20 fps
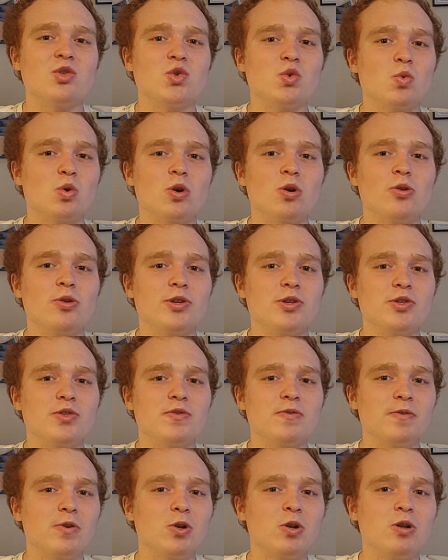world is
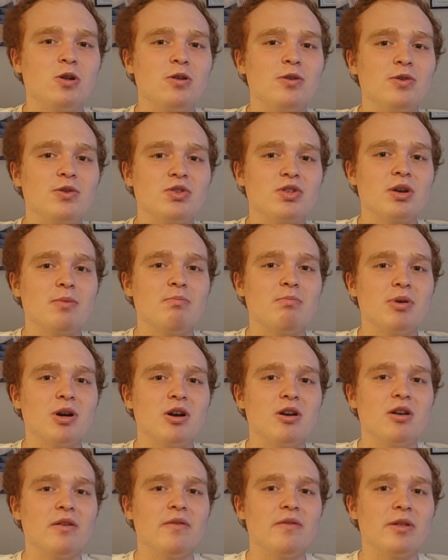full, some
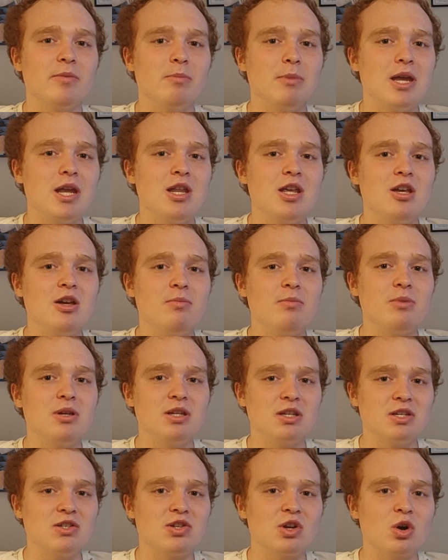part of the medium
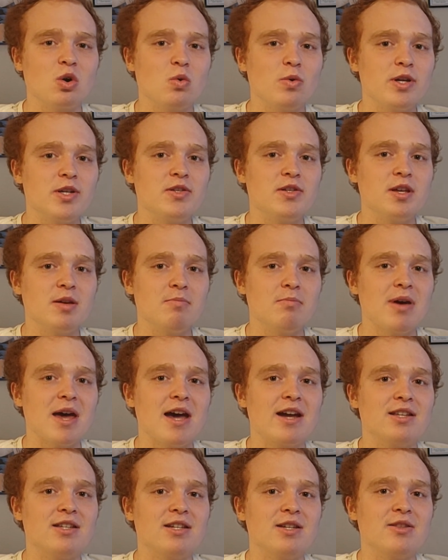is always
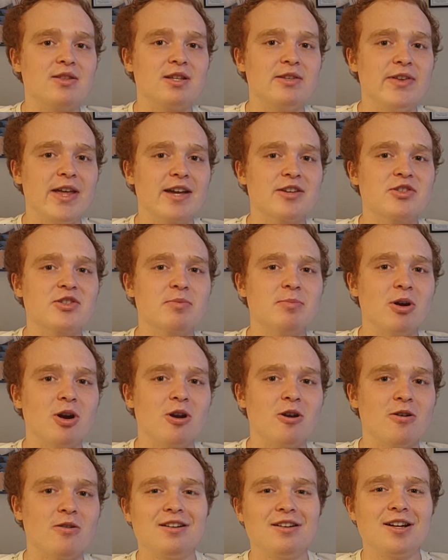impacting the next
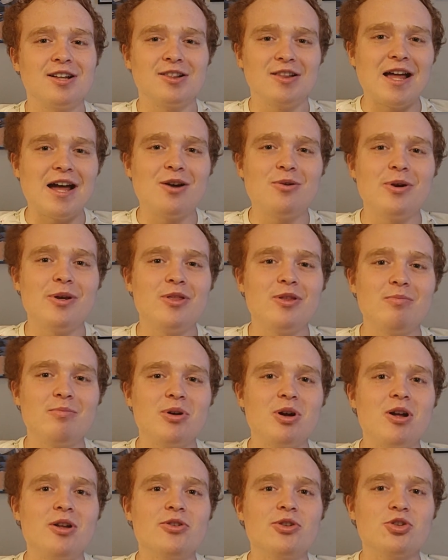part, allowing the
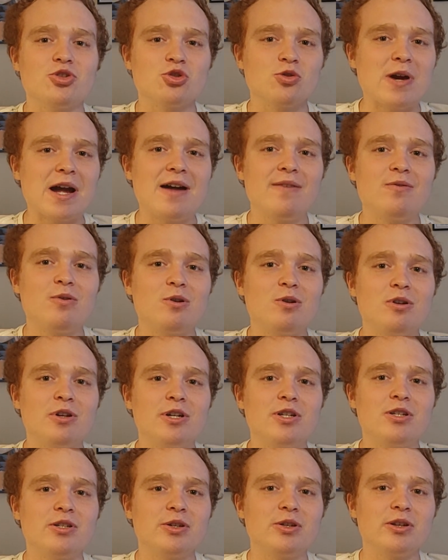ball to travel
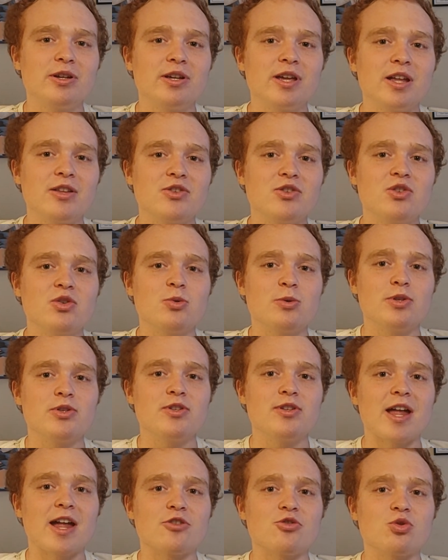until it gets to its
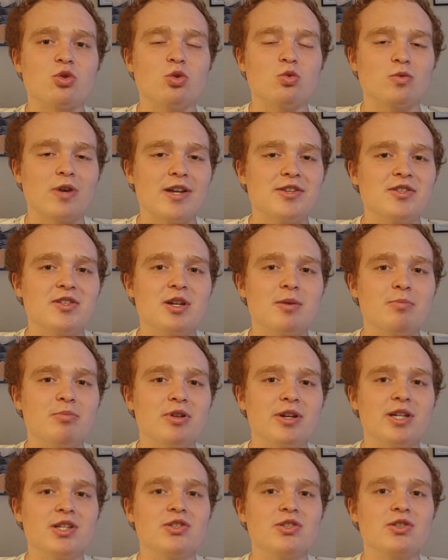natural resting
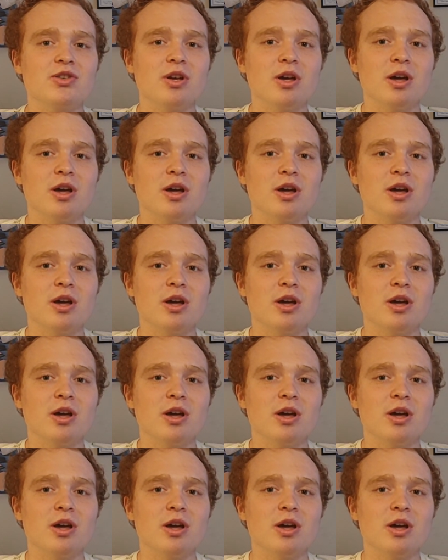place,